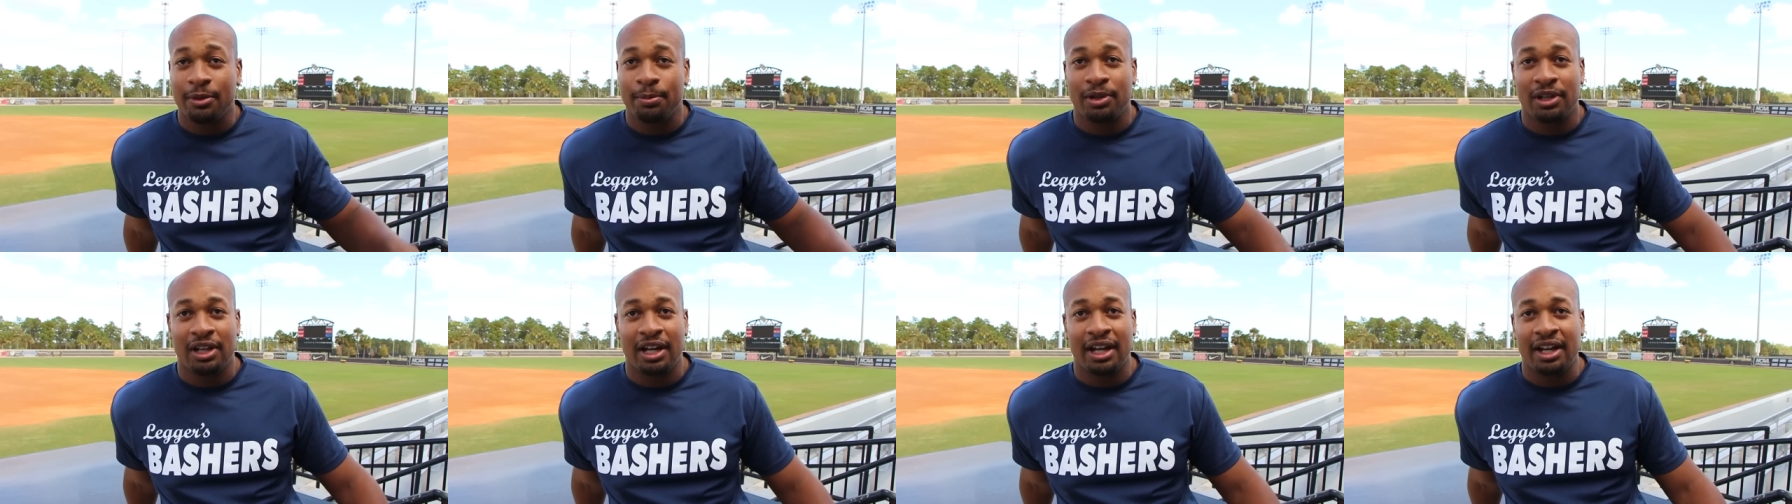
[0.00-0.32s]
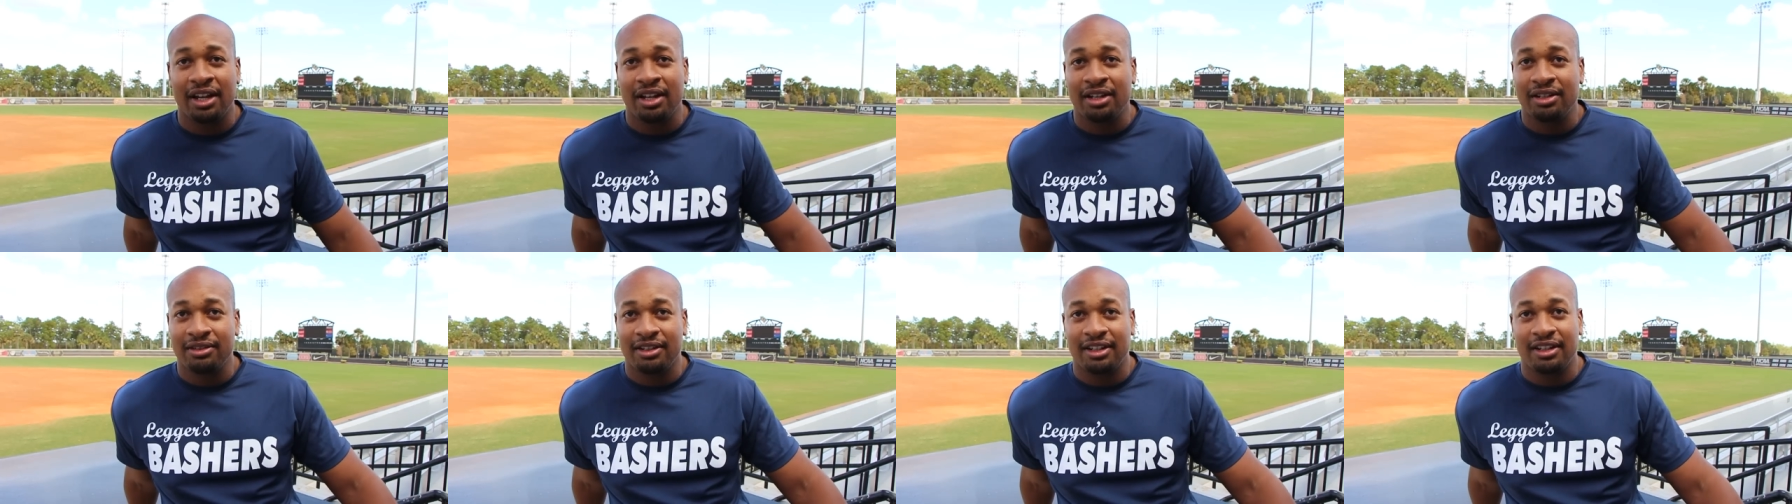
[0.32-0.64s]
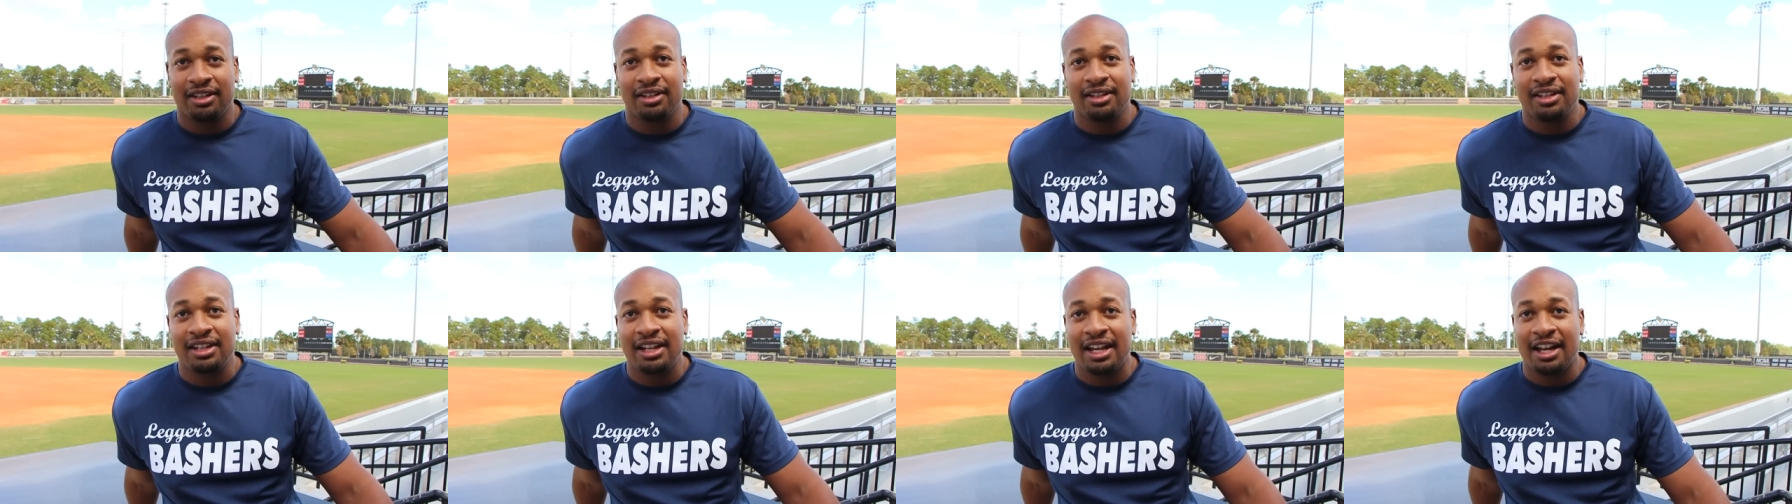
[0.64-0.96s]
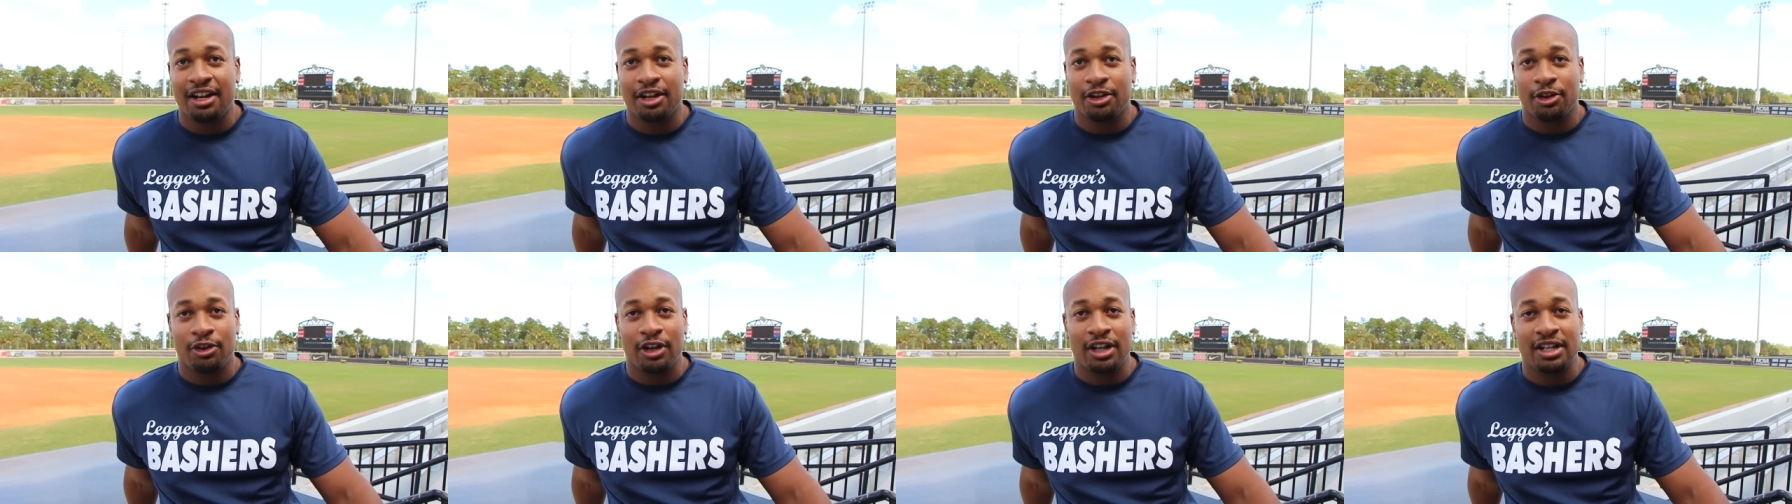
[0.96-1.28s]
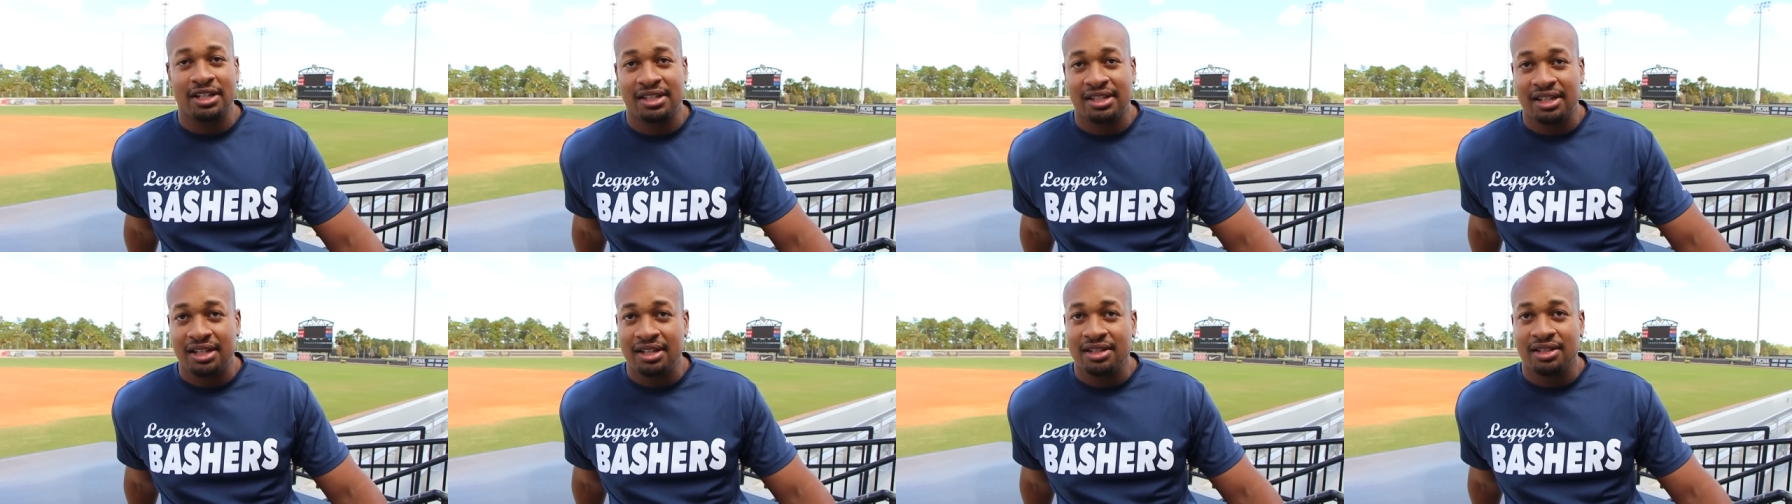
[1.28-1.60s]
playing, and he had a great
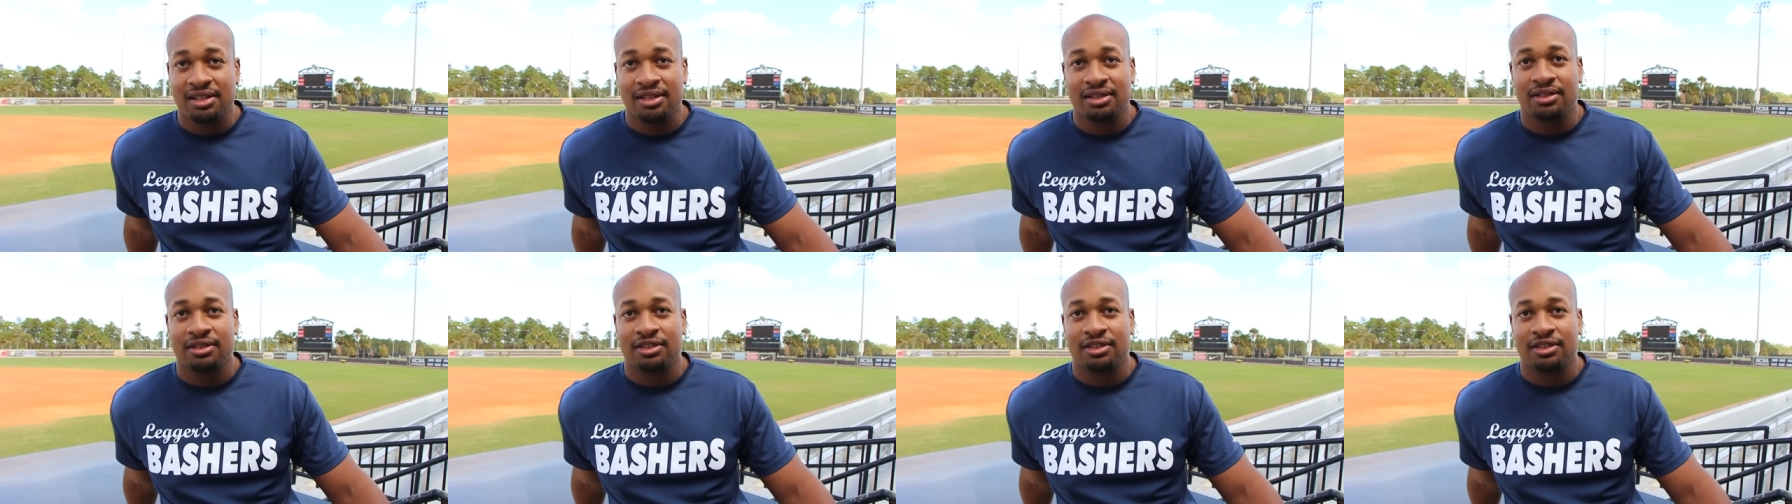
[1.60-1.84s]
season.